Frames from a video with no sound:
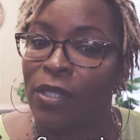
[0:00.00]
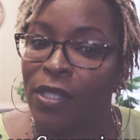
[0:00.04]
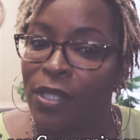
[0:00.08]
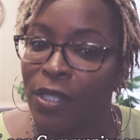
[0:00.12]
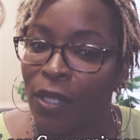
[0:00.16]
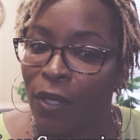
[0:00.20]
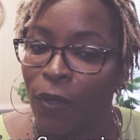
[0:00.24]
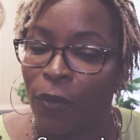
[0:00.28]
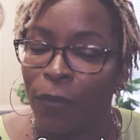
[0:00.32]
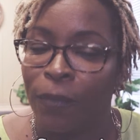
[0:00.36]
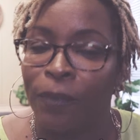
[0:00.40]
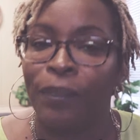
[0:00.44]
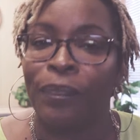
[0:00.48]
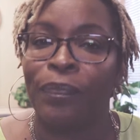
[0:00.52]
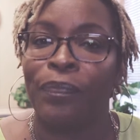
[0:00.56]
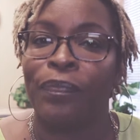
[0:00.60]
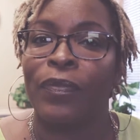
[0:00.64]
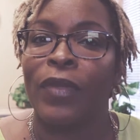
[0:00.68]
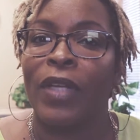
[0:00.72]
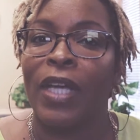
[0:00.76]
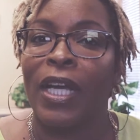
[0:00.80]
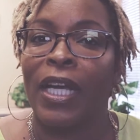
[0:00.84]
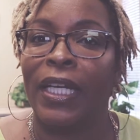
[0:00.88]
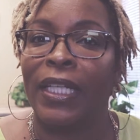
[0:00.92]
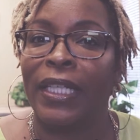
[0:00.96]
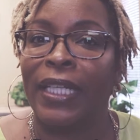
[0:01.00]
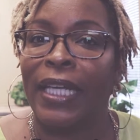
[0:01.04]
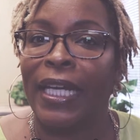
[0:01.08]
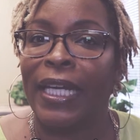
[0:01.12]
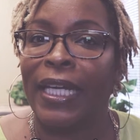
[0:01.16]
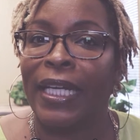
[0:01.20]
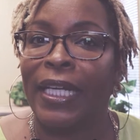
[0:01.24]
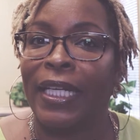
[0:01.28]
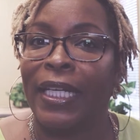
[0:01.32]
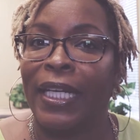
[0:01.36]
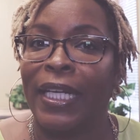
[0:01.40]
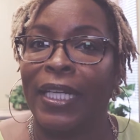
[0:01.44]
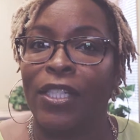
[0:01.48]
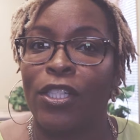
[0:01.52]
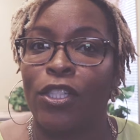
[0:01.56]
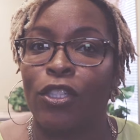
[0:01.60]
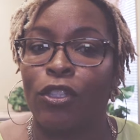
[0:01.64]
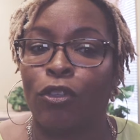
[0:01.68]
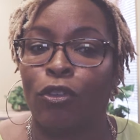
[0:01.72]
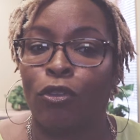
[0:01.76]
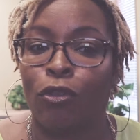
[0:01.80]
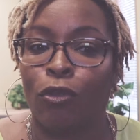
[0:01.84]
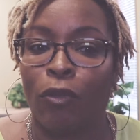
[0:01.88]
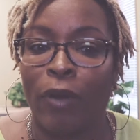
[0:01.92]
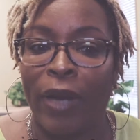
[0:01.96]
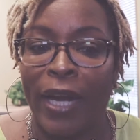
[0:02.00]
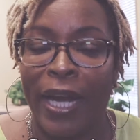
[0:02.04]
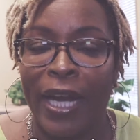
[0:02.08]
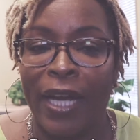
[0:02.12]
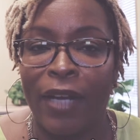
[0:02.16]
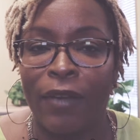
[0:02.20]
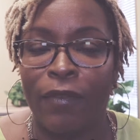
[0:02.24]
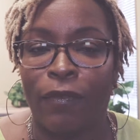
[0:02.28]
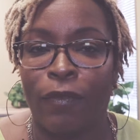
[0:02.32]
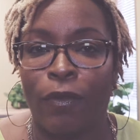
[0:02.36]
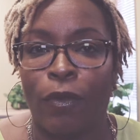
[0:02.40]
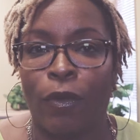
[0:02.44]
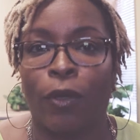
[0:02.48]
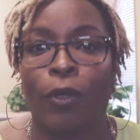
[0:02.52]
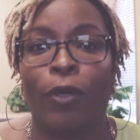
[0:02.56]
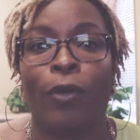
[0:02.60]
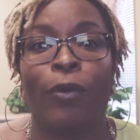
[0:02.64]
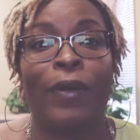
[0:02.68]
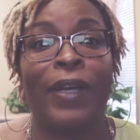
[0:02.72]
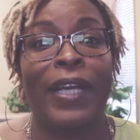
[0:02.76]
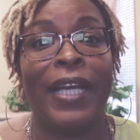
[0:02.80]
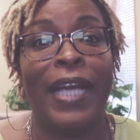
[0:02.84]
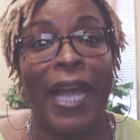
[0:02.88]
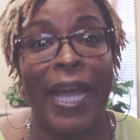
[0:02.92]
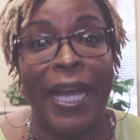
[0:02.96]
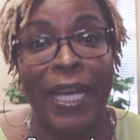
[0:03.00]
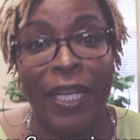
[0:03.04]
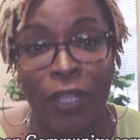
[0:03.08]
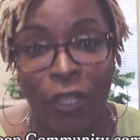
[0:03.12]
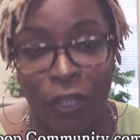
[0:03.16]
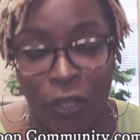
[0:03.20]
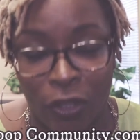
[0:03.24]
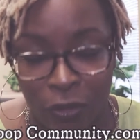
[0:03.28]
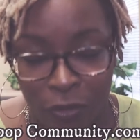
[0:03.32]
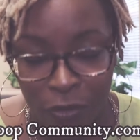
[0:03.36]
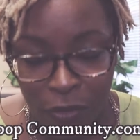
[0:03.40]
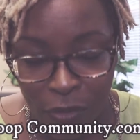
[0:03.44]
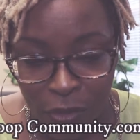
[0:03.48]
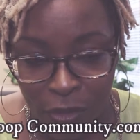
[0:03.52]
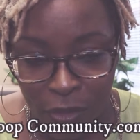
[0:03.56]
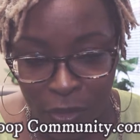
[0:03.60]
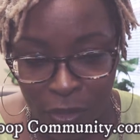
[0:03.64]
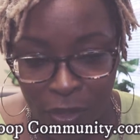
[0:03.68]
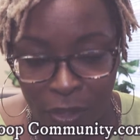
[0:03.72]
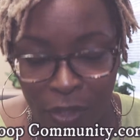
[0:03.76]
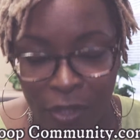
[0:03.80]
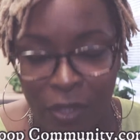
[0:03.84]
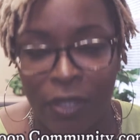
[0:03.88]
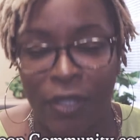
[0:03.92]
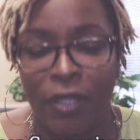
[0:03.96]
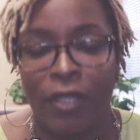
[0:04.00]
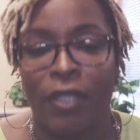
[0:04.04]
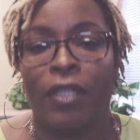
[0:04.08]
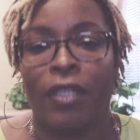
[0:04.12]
So again, it's great for creators.